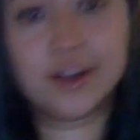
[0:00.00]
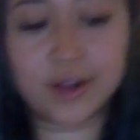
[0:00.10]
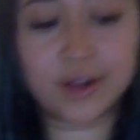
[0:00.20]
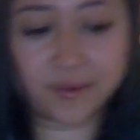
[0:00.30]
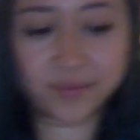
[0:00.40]

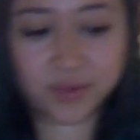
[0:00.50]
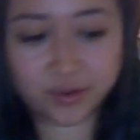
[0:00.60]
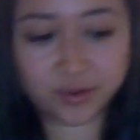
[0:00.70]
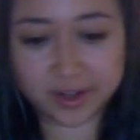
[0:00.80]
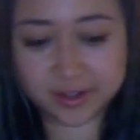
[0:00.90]
okay,
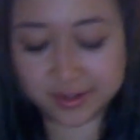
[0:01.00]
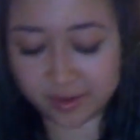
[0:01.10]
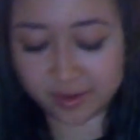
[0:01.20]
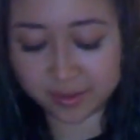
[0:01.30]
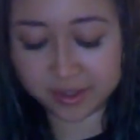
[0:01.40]
great. So
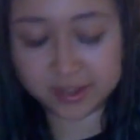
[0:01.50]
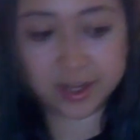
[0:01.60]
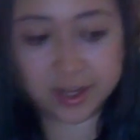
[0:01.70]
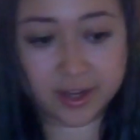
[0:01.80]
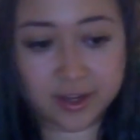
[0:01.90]
I'm gonna
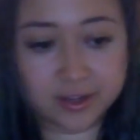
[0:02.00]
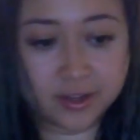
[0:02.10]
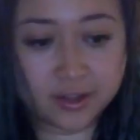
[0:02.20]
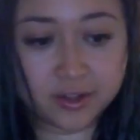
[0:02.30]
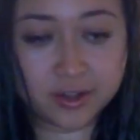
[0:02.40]
take
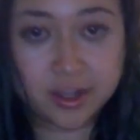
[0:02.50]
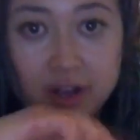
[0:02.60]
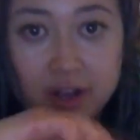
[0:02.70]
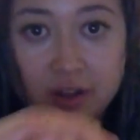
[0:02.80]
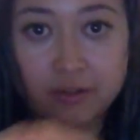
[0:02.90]
literally
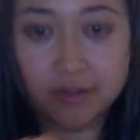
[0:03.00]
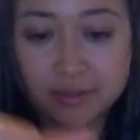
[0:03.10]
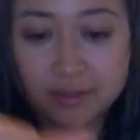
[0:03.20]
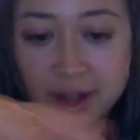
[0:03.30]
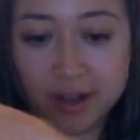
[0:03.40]
all of this
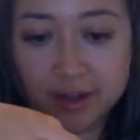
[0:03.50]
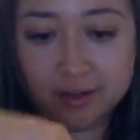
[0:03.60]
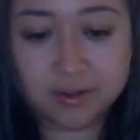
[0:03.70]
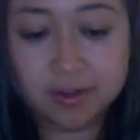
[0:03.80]
black.